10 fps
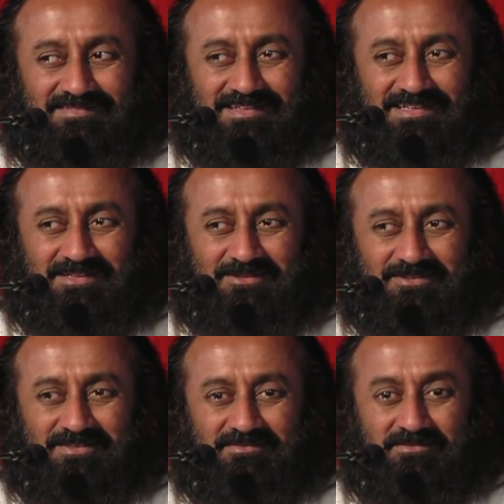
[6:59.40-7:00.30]
Very
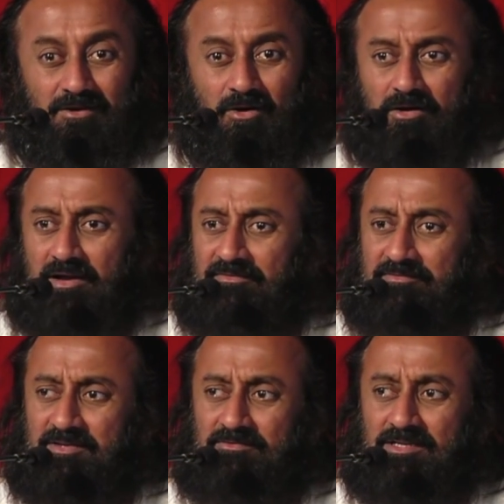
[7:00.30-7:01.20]
good.
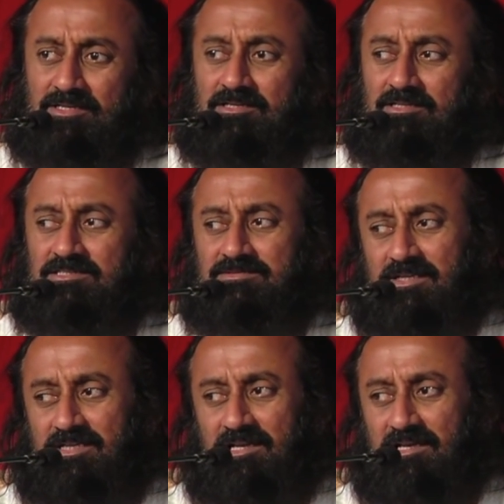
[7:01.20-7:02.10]
Everyone here is
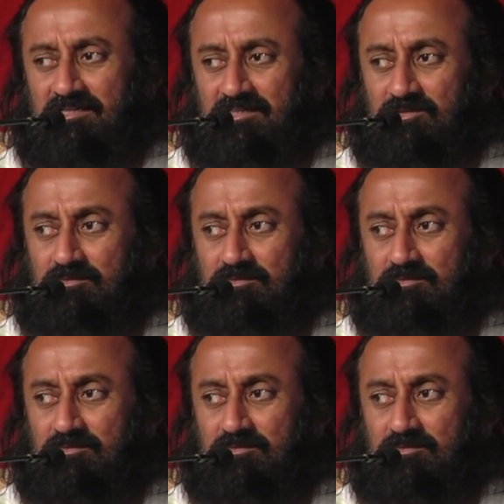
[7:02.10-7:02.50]
very lucky.